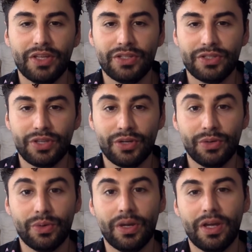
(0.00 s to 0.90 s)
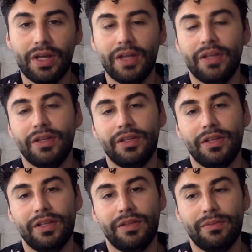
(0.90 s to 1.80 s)
So
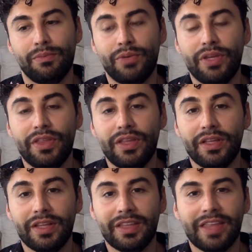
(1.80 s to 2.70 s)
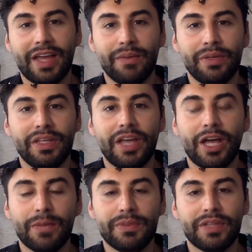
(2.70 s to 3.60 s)
breathing like that really
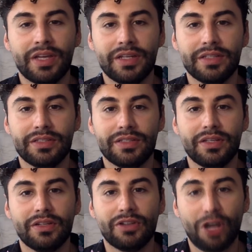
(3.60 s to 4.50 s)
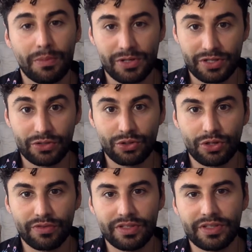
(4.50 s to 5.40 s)
helps us calm our central
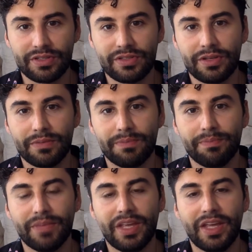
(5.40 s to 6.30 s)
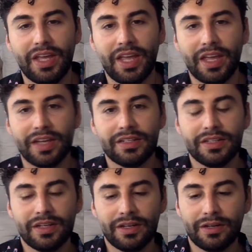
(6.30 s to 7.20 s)
nervous system. And
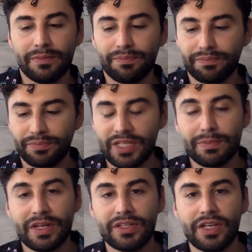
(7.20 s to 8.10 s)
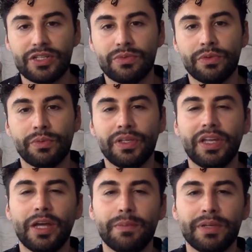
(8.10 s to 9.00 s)
this meditation will really
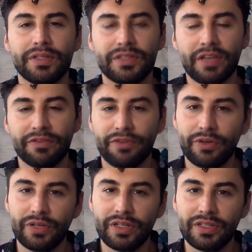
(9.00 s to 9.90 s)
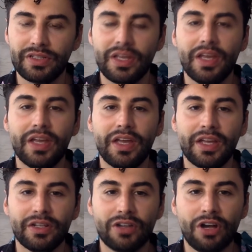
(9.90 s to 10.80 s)
help us get focused
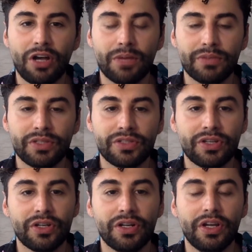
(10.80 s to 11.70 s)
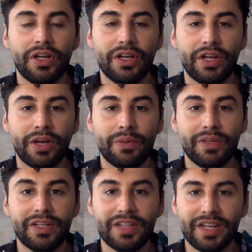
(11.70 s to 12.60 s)
and calm to start a
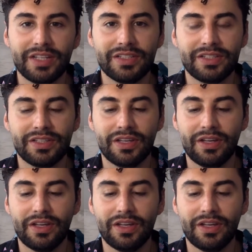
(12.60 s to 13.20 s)
really nice,